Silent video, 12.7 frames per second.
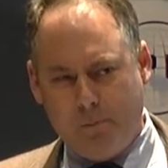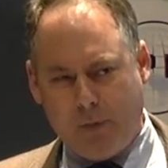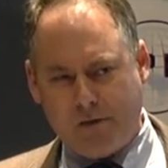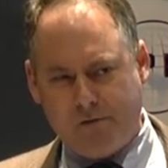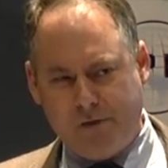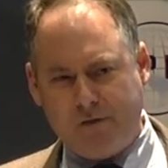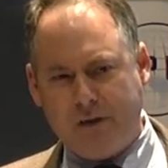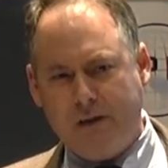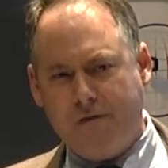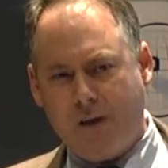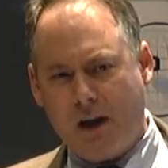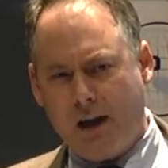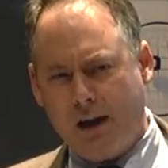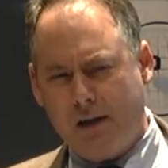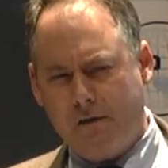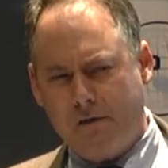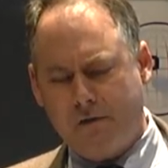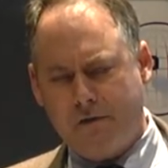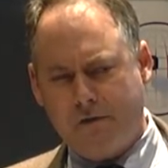About
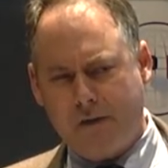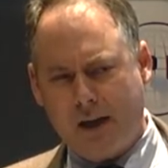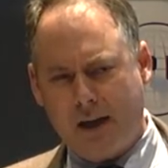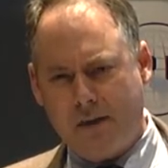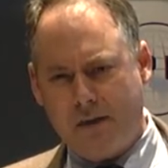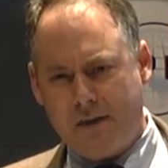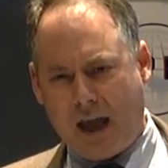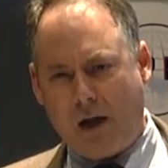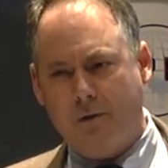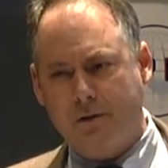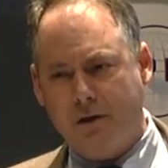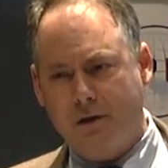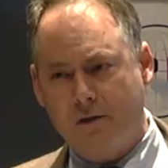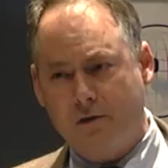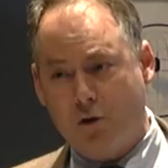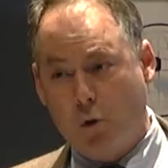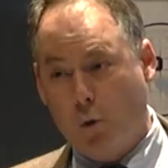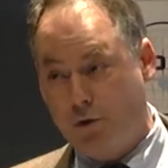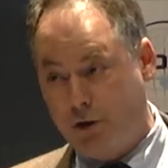55,000
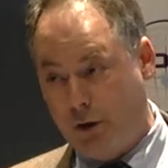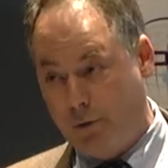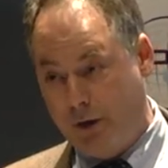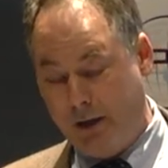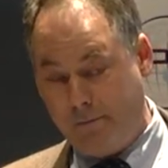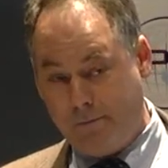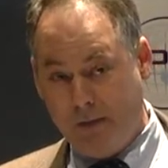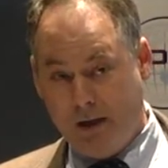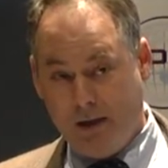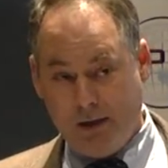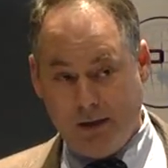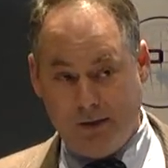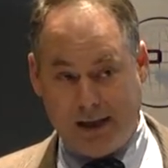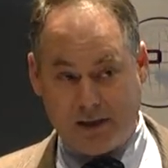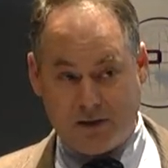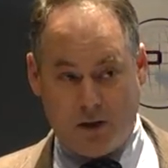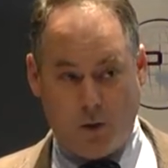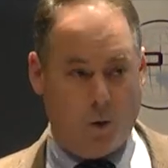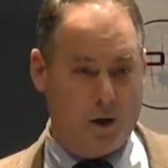school children. That's
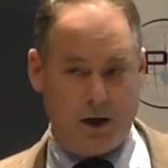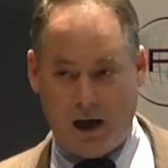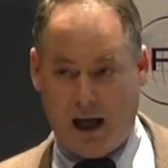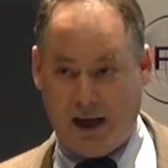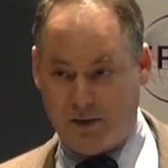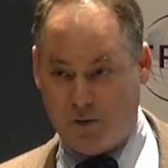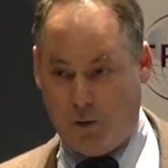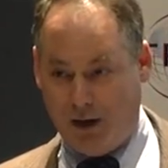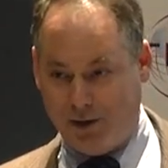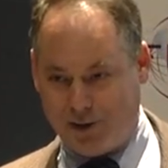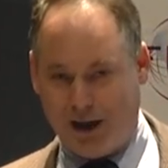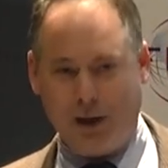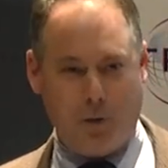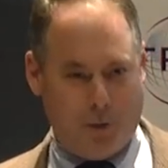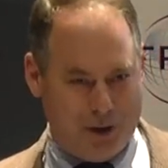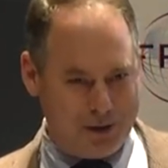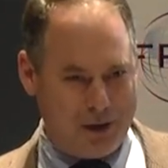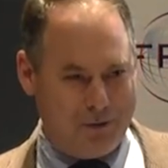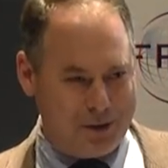the organized ones, not the
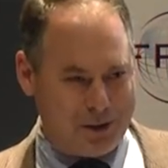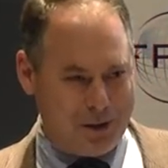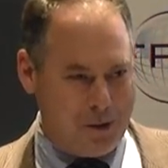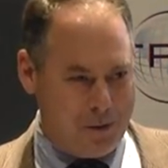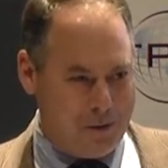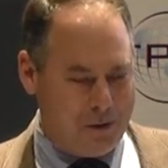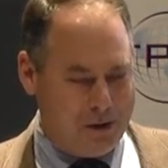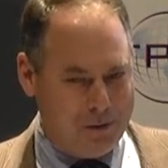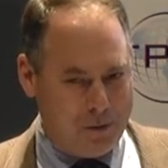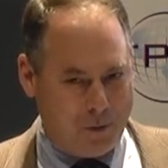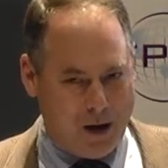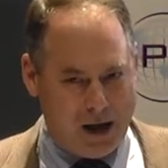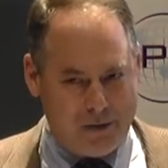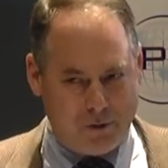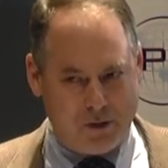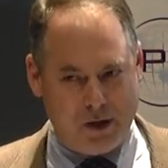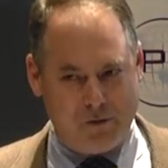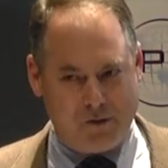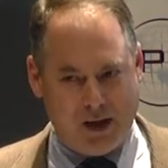ones, obviously, who arrive with
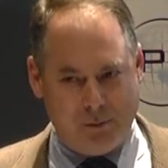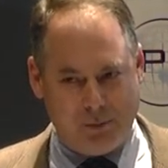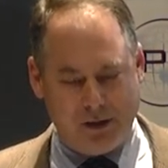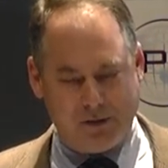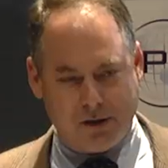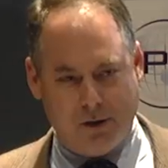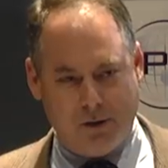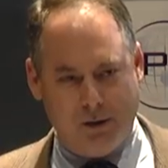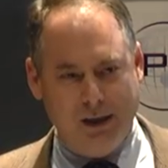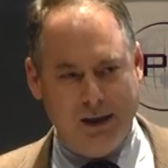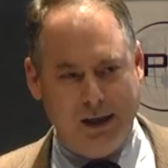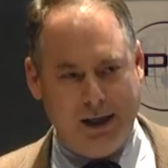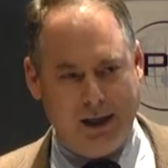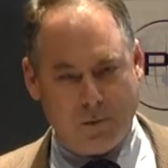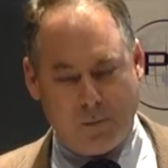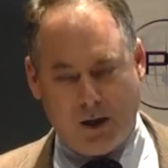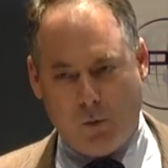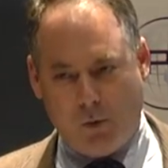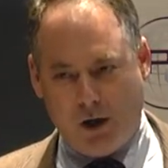their families. So it's
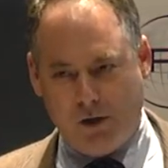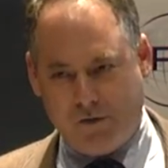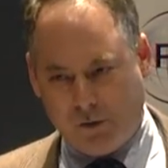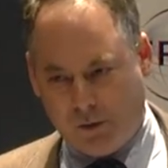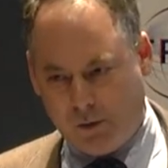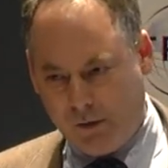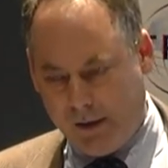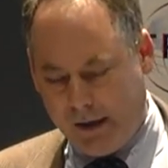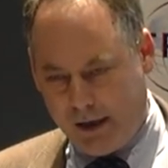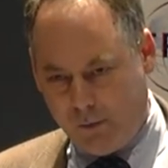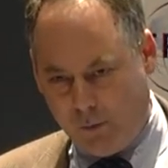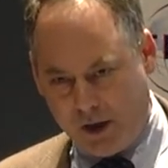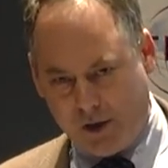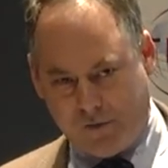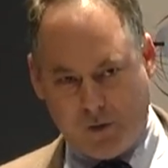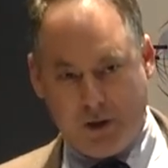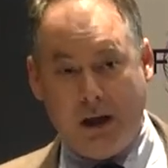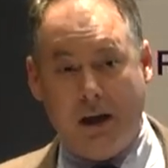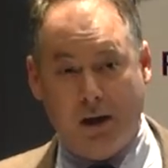been a wonderful,
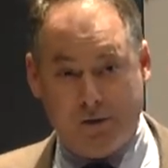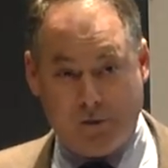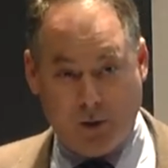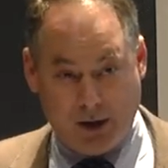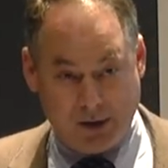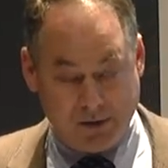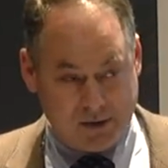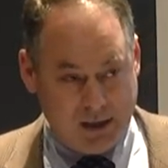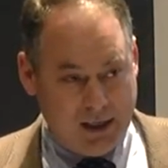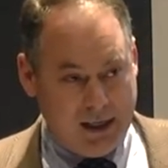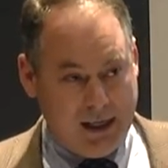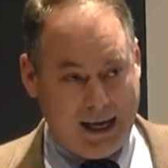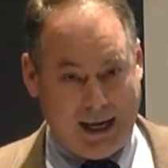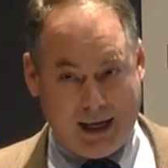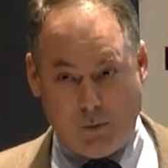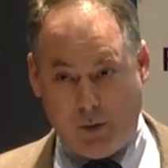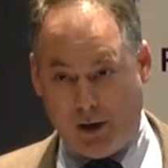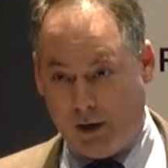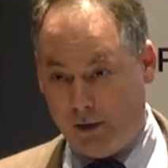wonderful year for us, and
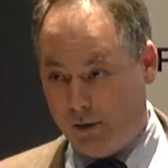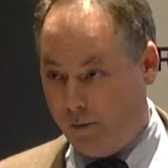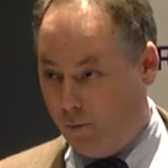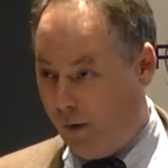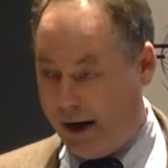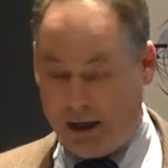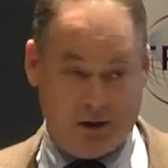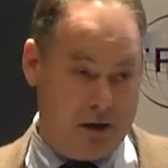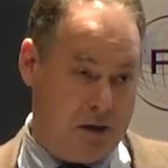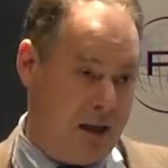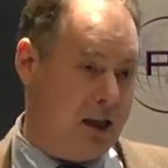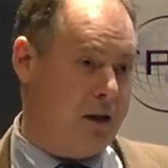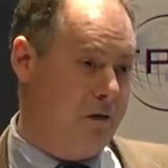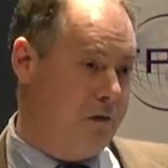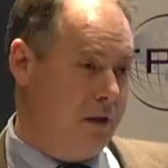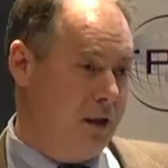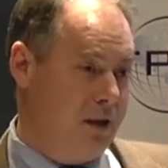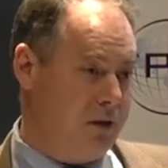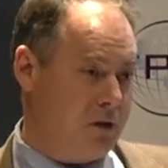we're right in the thick of
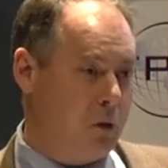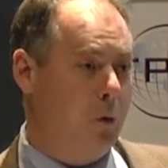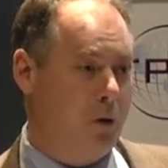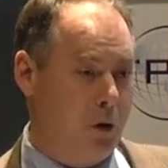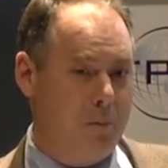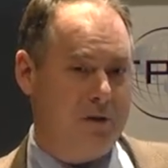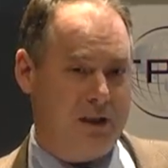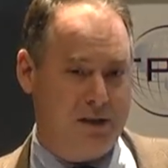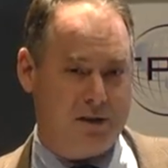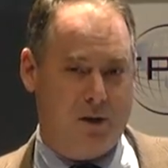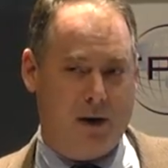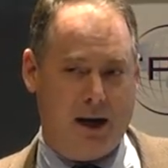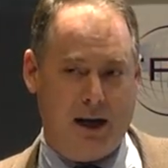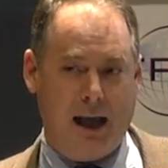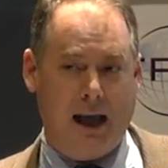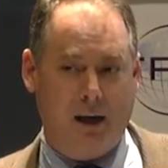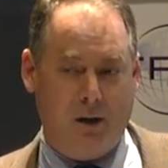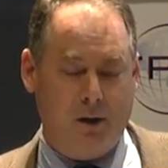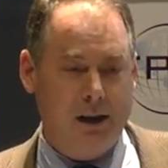the school group season right
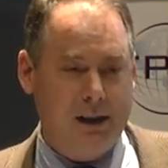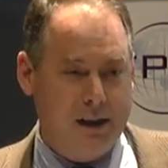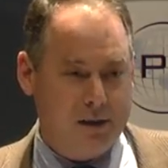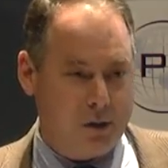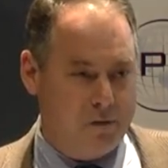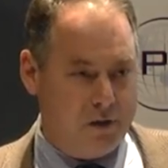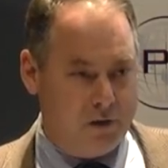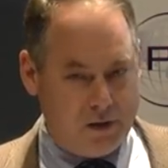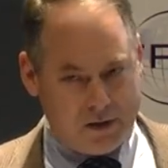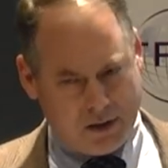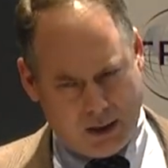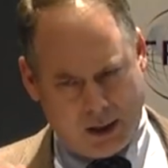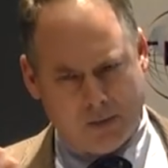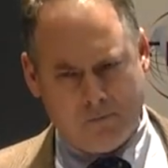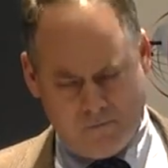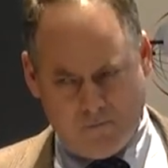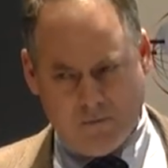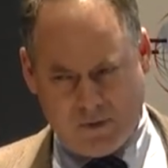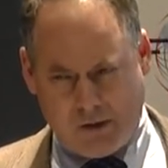now. So if you're visiting,
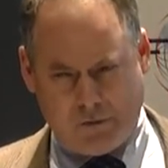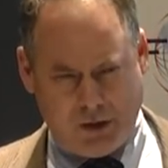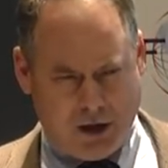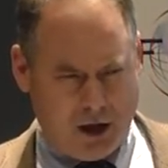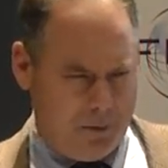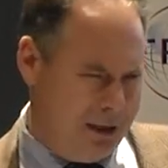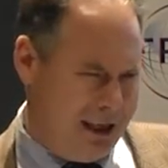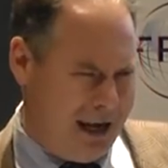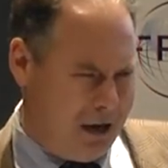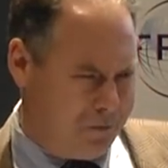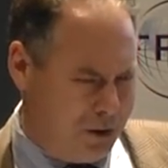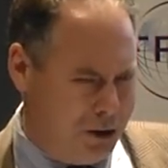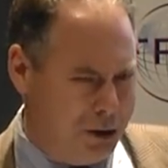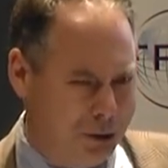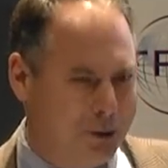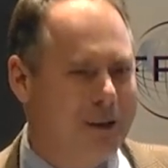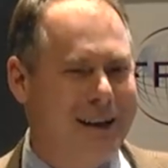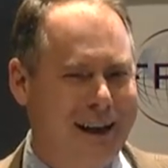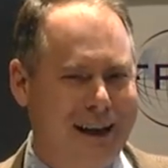definitely come in the
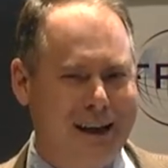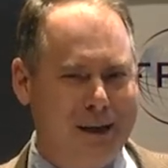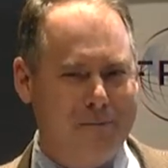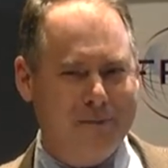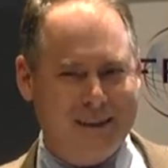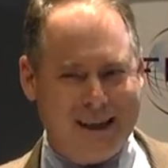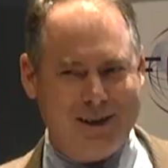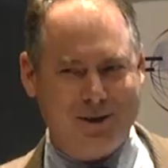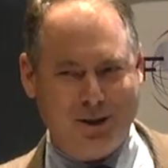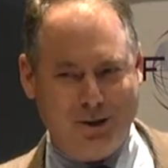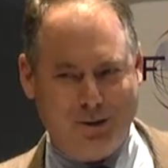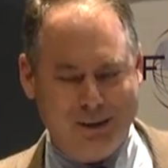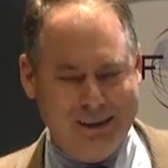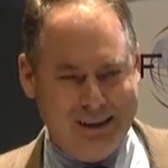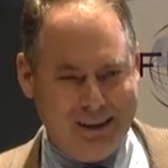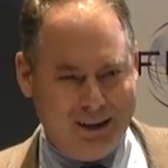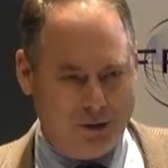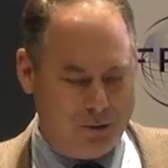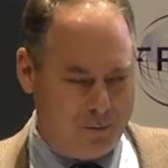afternoon. Gets a little
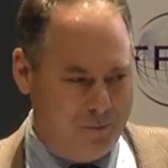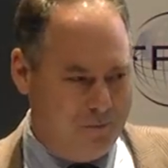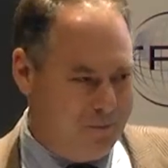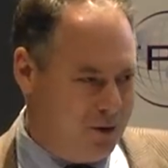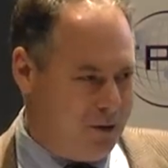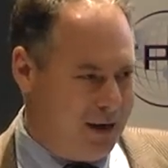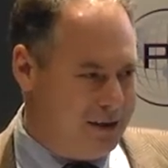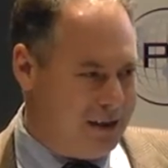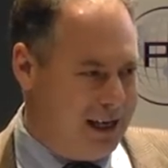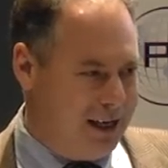crazy